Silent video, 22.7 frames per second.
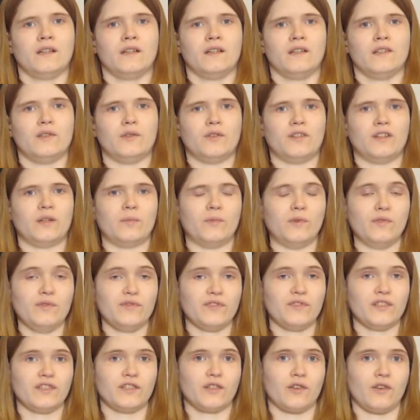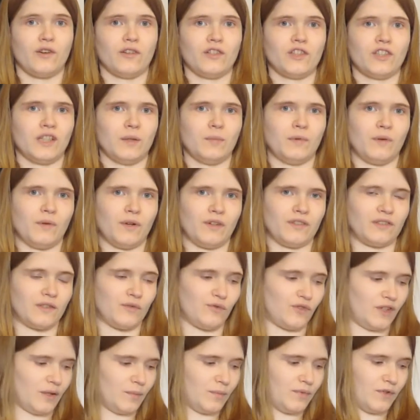You can move this chord shape around the
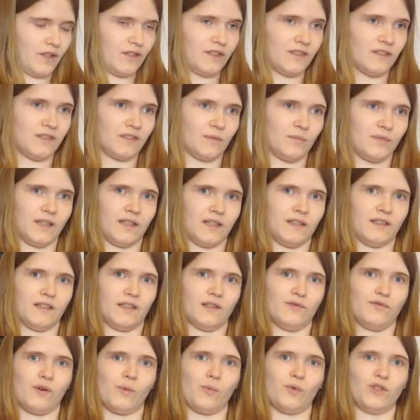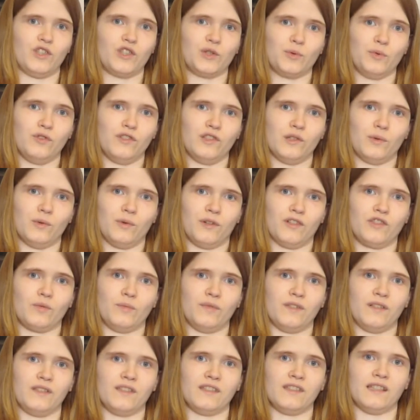fretboard, depending from which root you want to
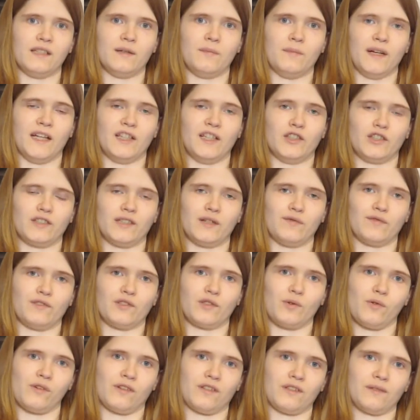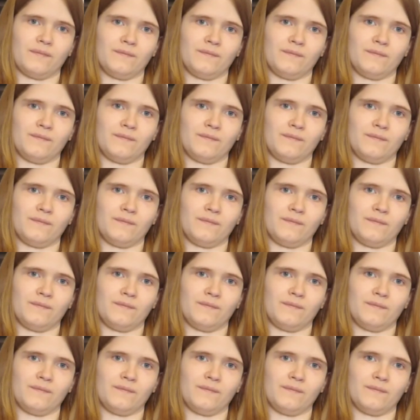build the major 7th chord.